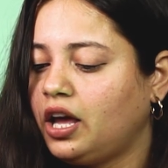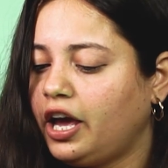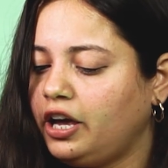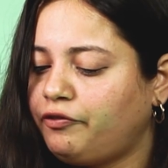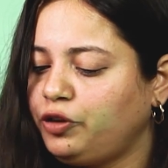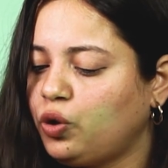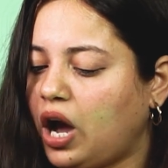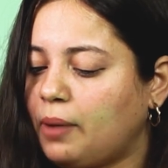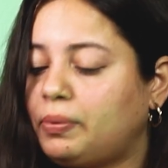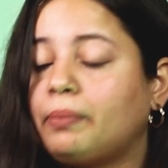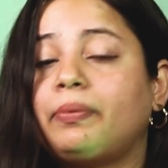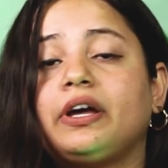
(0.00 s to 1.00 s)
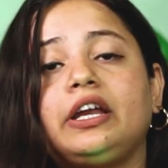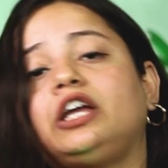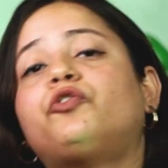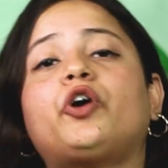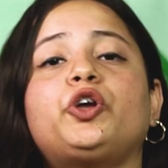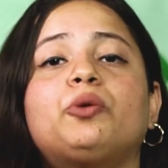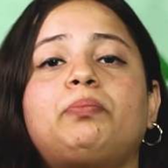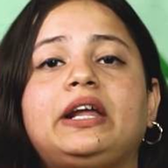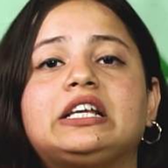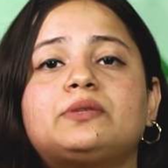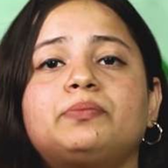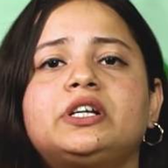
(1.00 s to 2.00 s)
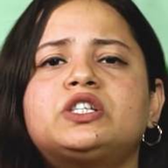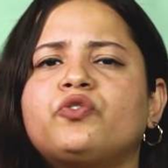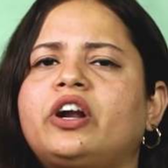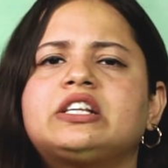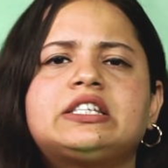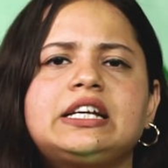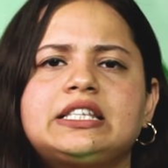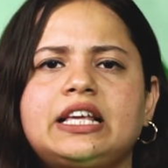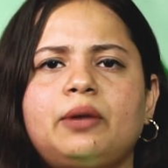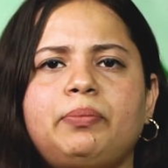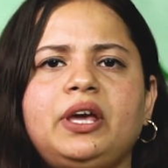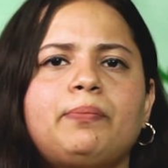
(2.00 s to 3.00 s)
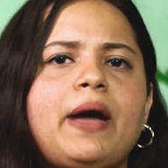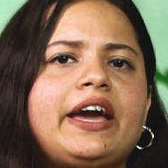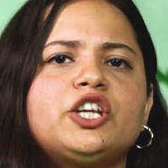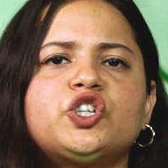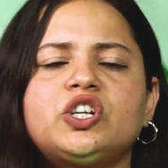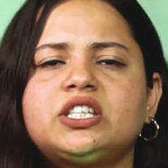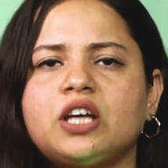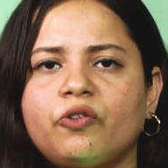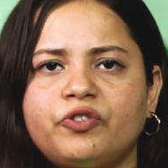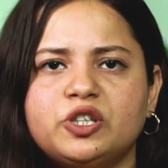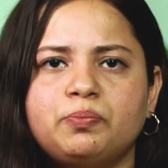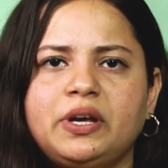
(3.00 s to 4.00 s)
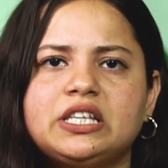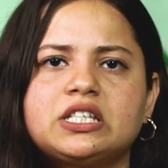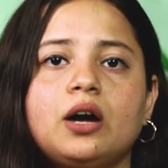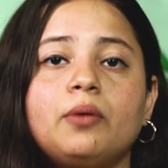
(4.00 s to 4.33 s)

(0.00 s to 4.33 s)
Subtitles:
If you are preparing for your placements for a 6 LPA package or a service based